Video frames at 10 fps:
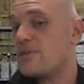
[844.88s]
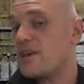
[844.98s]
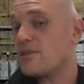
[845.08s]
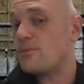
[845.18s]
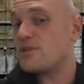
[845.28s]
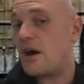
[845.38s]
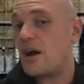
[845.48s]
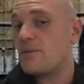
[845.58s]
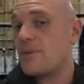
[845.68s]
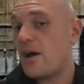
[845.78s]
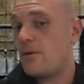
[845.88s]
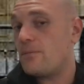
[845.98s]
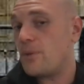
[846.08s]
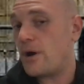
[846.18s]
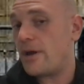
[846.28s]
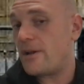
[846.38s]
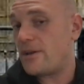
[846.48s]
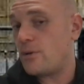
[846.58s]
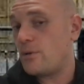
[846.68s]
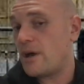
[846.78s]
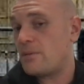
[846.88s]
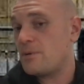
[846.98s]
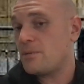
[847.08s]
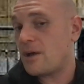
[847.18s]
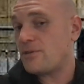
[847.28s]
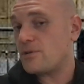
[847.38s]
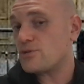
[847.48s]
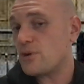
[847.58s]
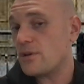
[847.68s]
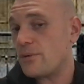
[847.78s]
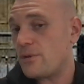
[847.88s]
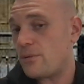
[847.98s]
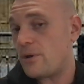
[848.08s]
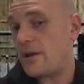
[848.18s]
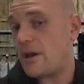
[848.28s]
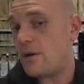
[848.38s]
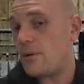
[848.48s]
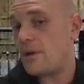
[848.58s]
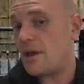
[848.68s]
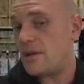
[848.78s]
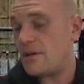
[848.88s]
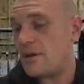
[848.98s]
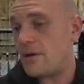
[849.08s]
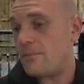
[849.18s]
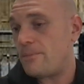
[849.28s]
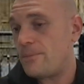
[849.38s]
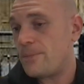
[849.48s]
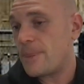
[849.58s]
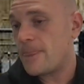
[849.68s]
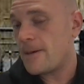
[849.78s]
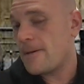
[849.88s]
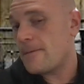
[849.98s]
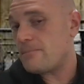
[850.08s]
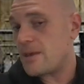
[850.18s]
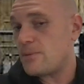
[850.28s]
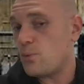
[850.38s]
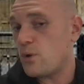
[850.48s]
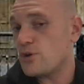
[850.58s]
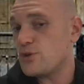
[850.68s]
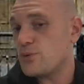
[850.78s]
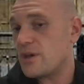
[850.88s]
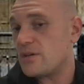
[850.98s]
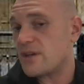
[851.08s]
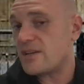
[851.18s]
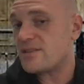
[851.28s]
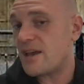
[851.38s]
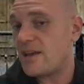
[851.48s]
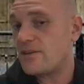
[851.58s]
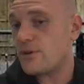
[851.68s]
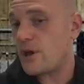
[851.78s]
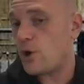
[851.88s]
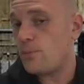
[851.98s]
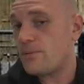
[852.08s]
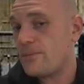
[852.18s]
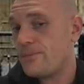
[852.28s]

of thing that we talk about, but I know a lot of people out there are struggling with it right now. And um, maybe one or two things I said could help.